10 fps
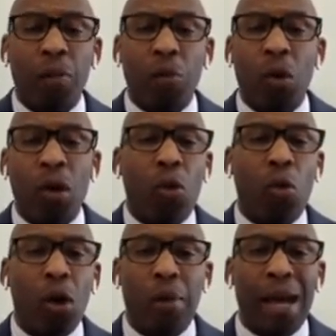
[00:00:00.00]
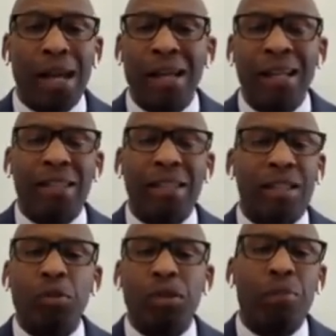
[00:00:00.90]
as the #1 quarterback
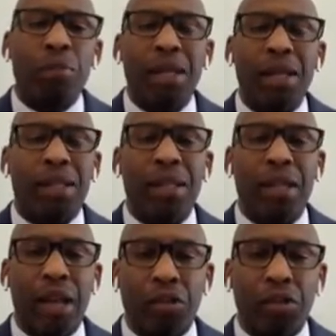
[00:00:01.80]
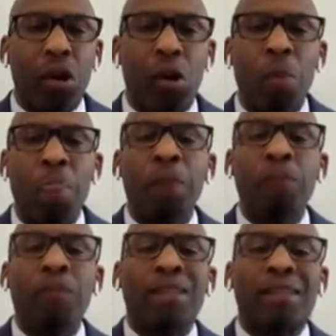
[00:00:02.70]
since he was a mid-teenager. So
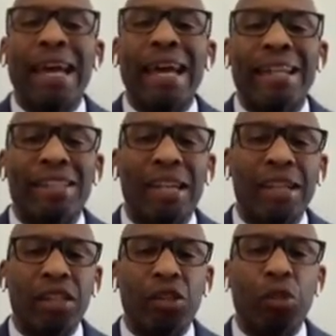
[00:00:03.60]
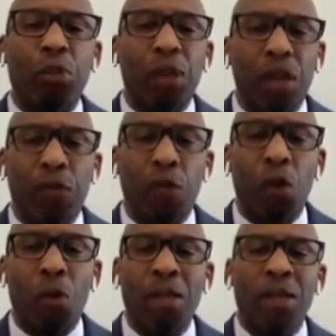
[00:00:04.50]
the stage isn't too
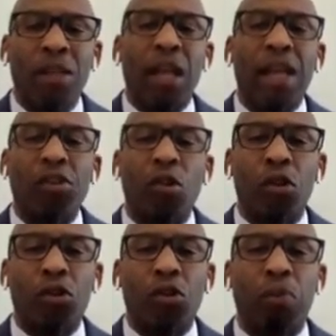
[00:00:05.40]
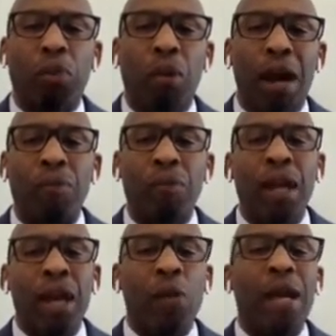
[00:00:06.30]
big for him. The lights aren't too bright.
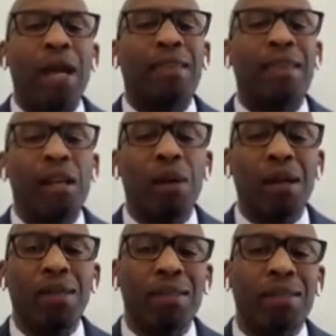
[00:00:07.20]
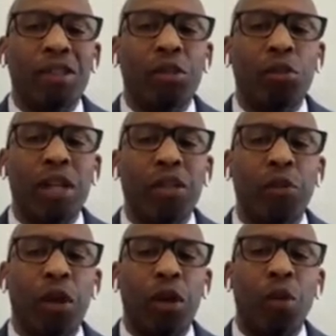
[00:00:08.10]
And when I think about this
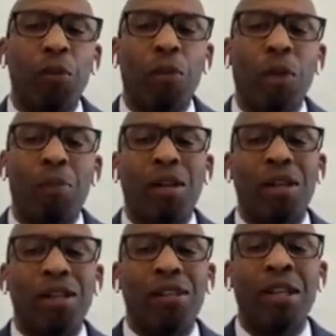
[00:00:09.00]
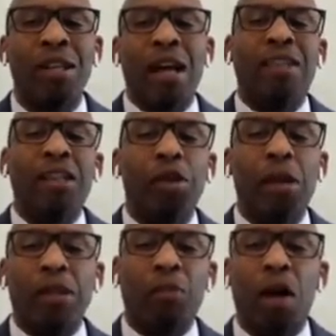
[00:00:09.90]
situation with Urban Meyer, because I
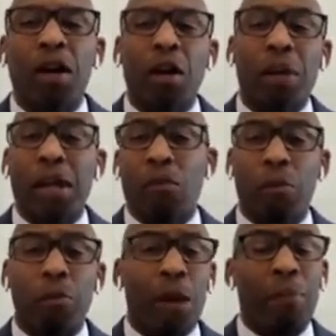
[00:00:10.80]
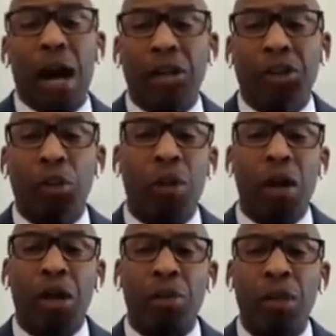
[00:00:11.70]
think you guys brought it up, I can't remember, maybe
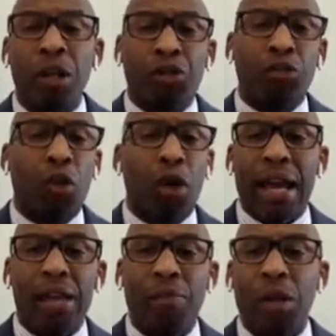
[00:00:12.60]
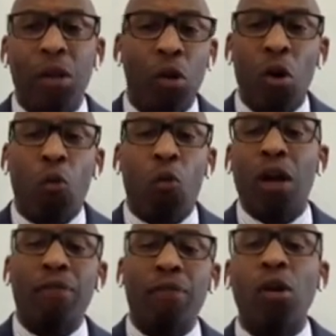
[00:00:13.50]
Audra brought up Troy Aikman, or
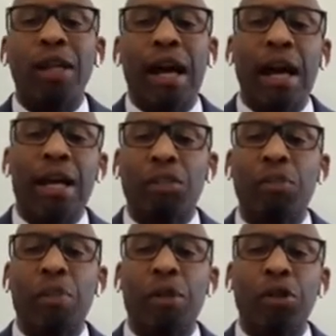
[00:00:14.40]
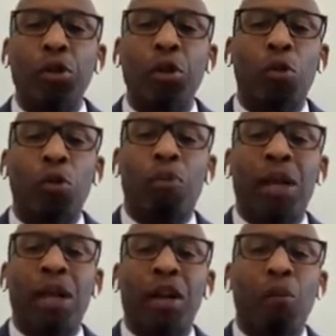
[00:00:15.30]
one of the only guys to be able to
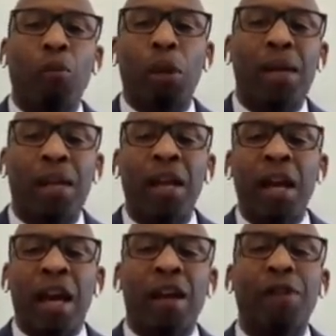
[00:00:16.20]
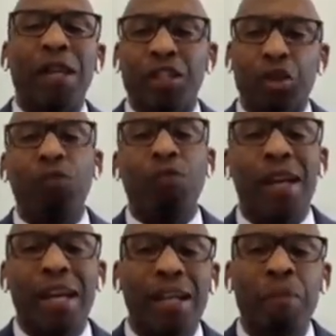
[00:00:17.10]
be a #1 pick and
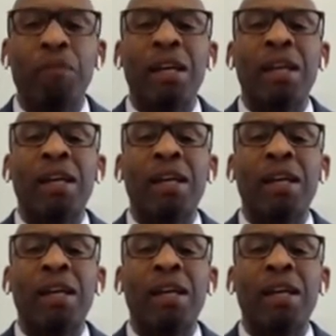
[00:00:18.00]
rejuvenate it.